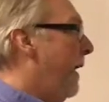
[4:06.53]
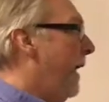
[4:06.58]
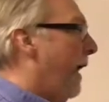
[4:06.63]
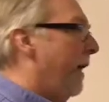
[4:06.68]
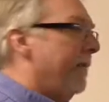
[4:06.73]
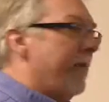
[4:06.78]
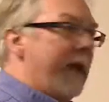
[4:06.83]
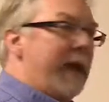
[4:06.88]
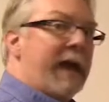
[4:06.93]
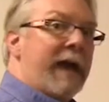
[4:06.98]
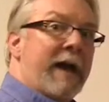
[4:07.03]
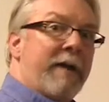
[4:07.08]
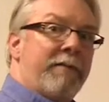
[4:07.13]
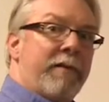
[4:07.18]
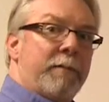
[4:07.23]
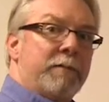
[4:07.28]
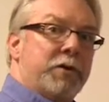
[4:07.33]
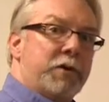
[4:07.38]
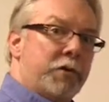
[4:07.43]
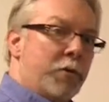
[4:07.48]
and they have
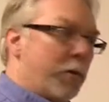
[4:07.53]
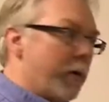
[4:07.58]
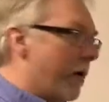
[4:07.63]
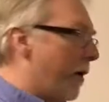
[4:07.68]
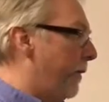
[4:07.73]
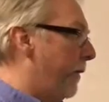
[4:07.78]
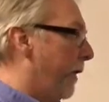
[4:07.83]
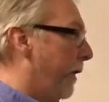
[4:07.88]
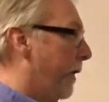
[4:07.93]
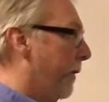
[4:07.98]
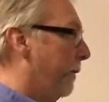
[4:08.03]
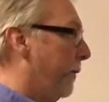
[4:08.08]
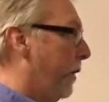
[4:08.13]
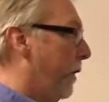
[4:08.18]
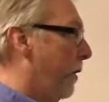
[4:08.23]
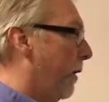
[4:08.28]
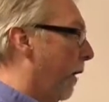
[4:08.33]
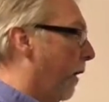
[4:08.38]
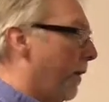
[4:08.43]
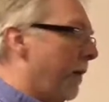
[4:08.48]
them stored on their
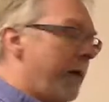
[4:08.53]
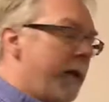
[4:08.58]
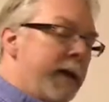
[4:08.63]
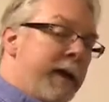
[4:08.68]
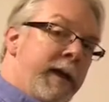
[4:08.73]
computer.